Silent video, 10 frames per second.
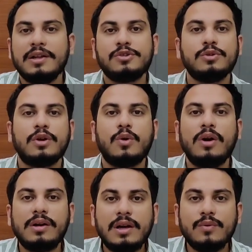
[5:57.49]
So the
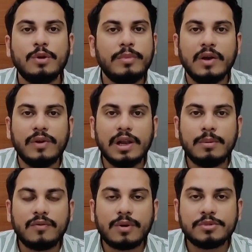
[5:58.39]
content will be
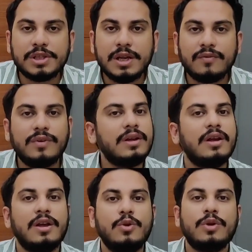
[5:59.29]
available from CFA.